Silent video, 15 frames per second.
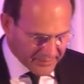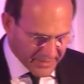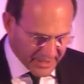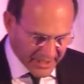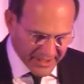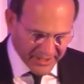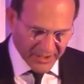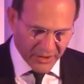It
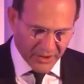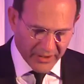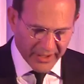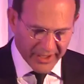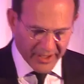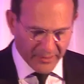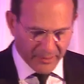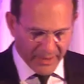is an honor
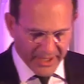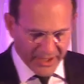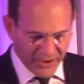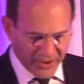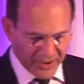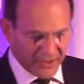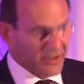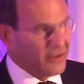and a pleasure
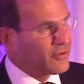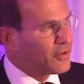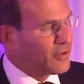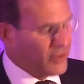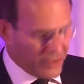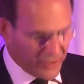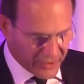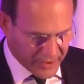to
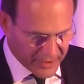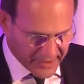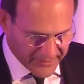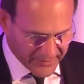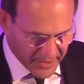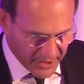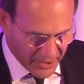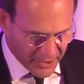introduce
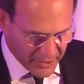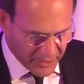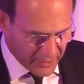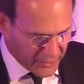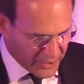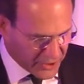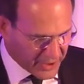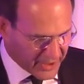Colonel
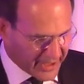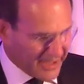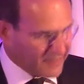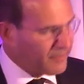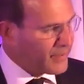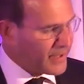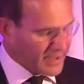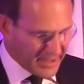Richard Kemp,
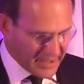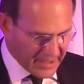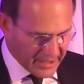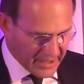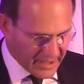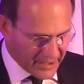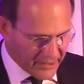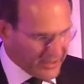
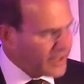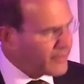a great